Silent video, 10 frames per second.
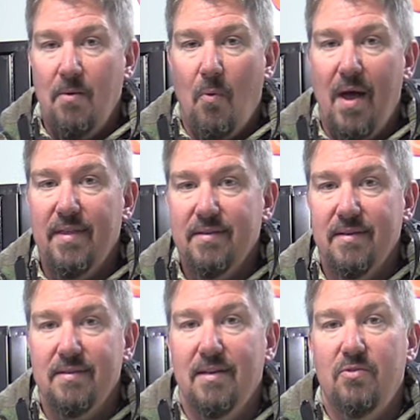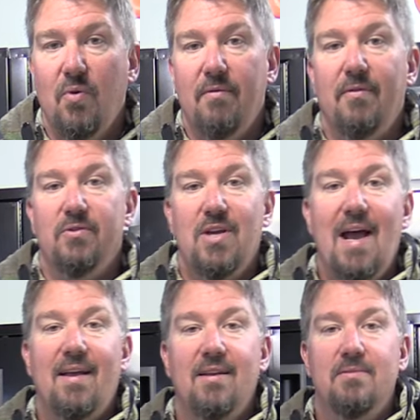why this isn't a twelve volt
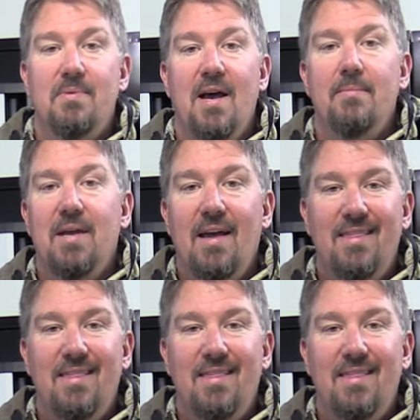jacket is beyond me.